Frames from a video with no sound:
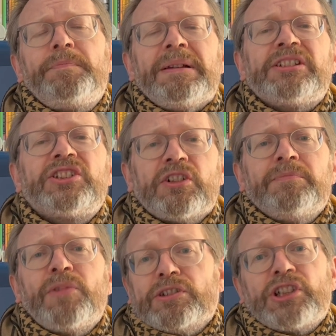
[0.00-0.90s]
be so
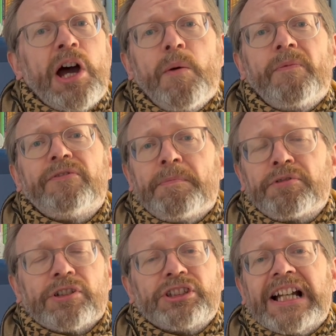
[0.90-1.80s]
much hope for a
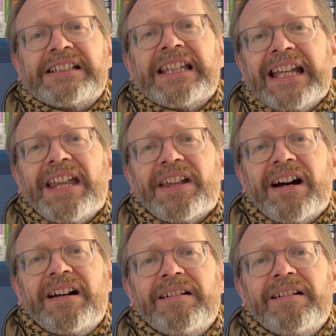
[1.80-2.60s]
project together.